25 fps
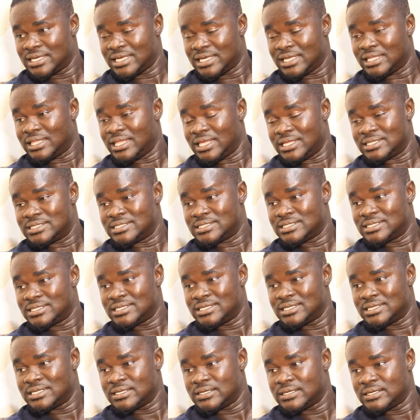in it.
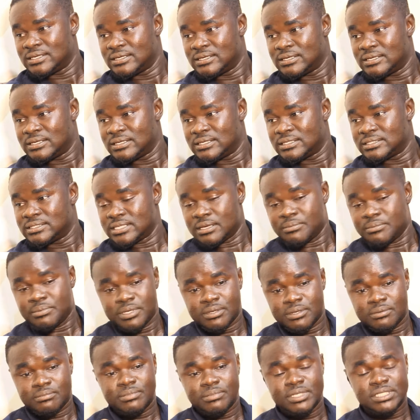So
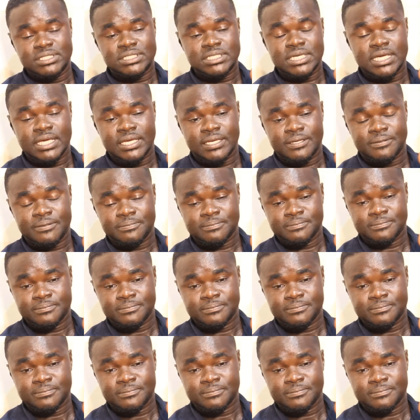be material.